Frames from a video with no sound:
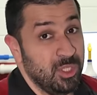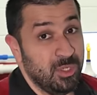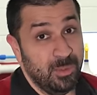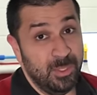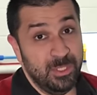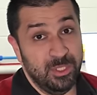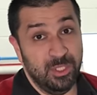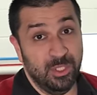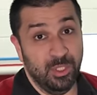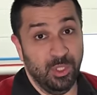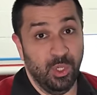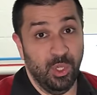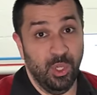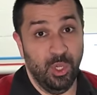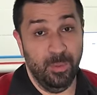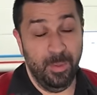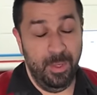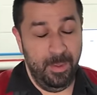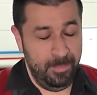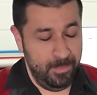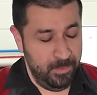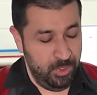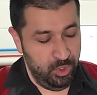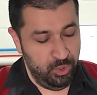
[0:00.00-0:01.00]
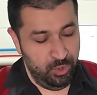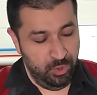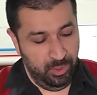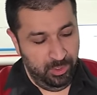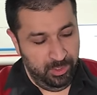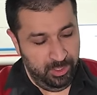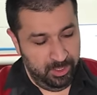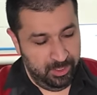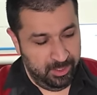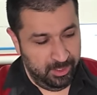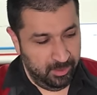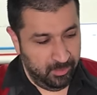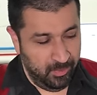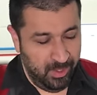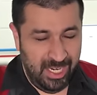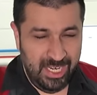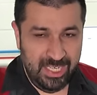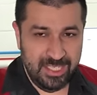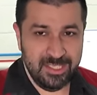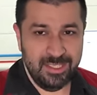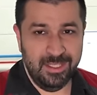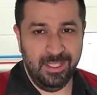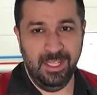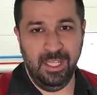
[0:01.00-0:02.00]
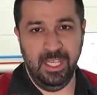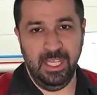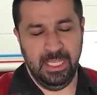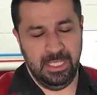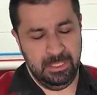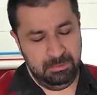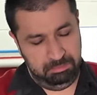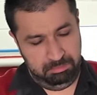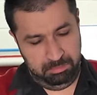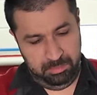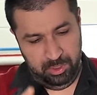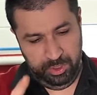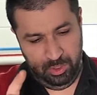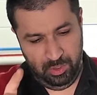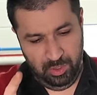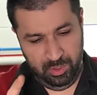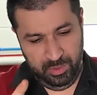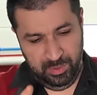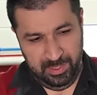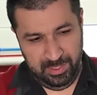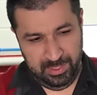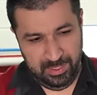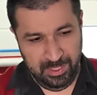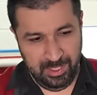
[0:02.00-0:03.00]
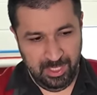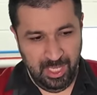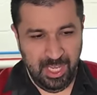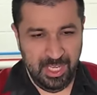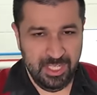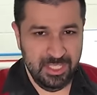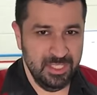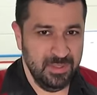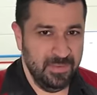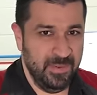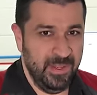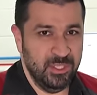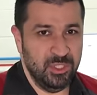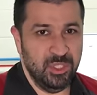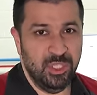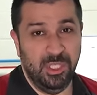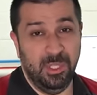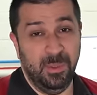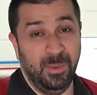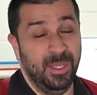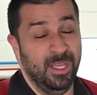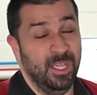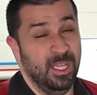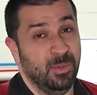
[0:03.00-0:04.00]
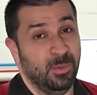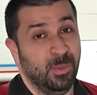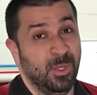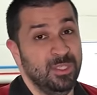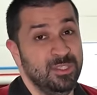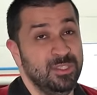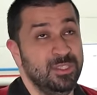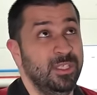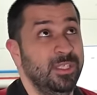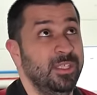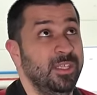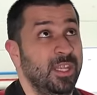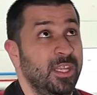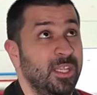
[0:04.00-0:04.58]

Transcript: generation Tacoma, you know that the racks leak, you know that the lines eventually will get rusted